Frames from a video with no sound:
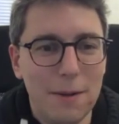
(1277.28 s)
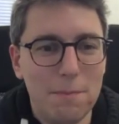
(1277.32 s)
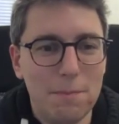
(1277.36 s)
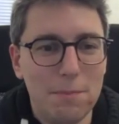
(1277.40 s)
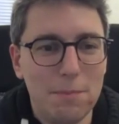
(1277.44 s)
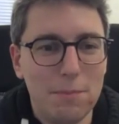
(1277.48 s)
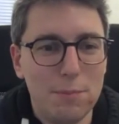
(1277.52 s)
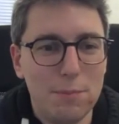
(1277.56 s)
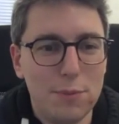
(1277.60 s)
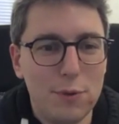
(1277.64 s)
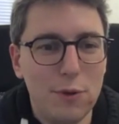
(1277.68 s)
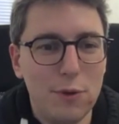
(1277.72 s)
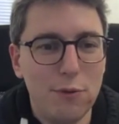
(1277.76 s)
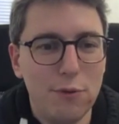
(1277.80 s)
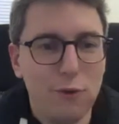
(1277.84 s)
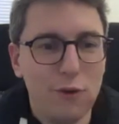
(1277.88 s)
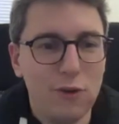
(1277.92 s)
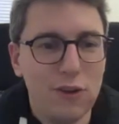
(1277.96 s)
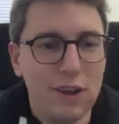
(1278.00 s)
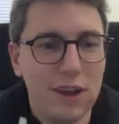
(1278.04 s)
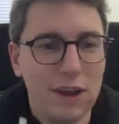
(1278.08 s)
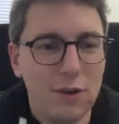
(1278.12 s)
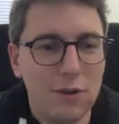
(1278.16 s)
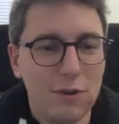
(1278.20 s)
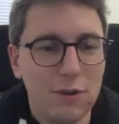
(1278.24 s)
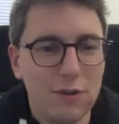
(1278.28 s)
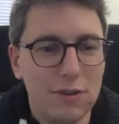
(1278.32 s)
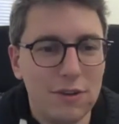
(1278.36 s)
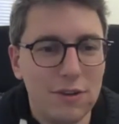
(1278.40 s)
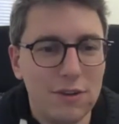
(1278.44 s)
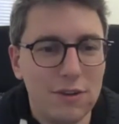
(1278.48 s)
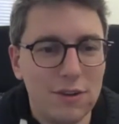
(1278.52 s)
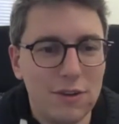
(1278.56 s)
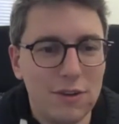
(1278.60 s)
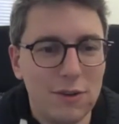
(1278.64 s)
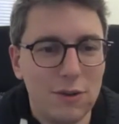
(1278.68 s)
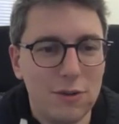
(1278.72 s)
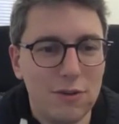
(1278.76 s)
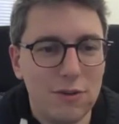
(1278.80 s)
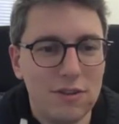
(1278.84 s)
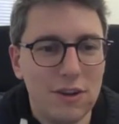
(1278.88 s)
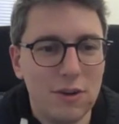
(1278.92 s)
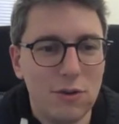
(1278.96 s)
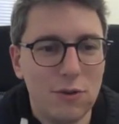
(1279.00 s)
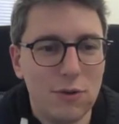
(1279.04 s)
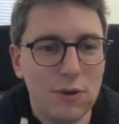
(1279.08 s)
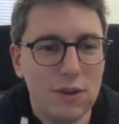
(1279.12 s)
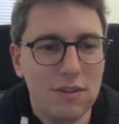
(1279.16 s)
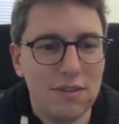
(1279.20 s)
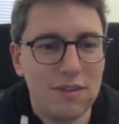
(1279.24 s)
prove to their
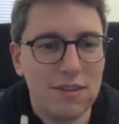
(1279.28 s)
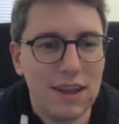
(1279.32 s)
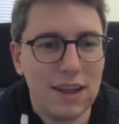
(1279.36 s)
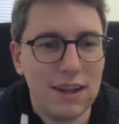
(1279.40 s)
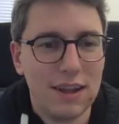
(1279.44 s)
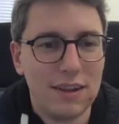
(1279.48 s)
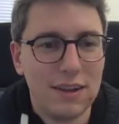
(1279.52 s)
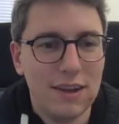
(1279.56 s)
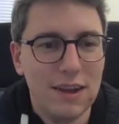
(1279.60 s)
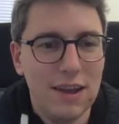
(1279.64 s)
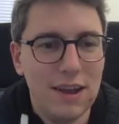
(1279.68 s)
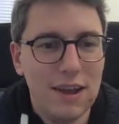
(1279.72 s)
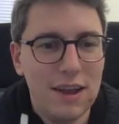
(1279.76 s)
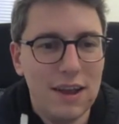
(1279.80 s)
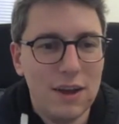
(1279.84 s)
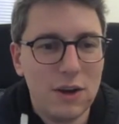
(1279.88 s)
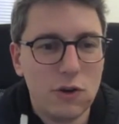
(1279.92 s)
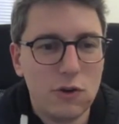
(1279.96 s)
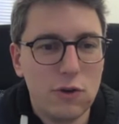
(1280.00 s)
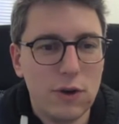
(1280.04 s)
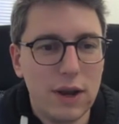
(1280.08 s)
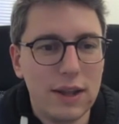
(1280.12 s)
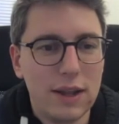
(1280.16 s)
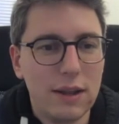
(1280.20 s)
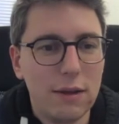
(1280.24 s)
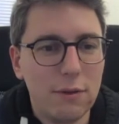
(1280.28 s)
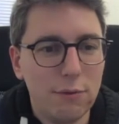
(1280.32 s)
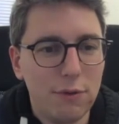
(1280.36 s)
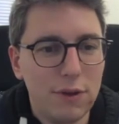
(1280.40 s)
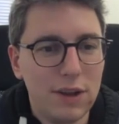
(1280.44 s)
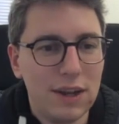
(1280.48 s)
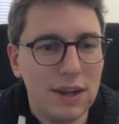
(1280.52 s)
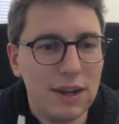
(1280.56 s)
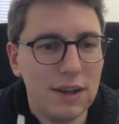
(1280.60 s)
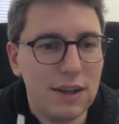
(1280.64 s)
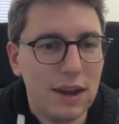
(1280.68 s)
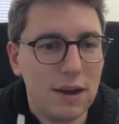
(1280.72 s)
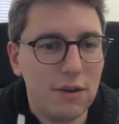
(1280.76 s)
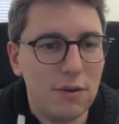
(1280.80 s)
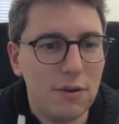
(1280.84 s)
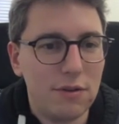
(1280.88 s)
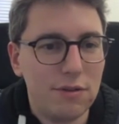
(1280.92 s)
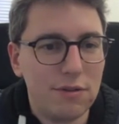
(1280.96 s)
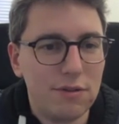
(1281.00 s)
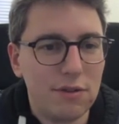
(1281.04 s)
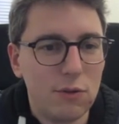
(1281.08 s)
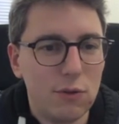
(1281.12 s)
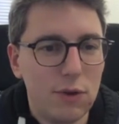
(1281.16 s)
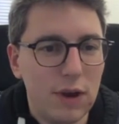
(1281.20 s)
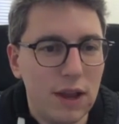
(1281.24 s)
constituents that creating feed-in
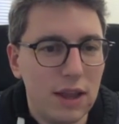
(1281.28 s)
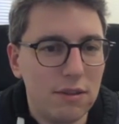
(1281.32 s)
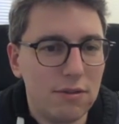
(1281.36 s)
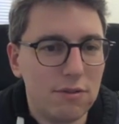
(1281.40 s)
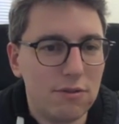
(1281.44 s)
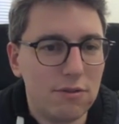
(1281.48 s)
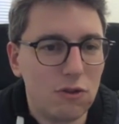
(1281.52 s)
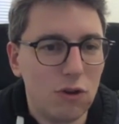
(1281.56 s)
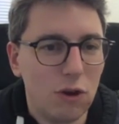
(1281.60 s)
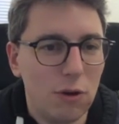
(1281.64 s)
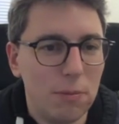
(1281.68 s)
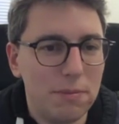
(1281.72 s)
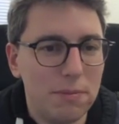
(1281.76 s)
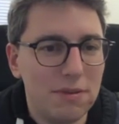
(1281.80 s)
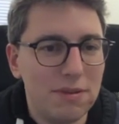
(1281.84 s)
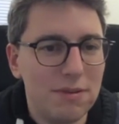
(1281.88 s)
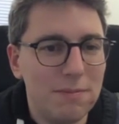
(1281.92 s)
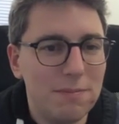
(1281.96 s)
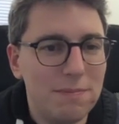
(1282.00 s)
tariffs creates jobs.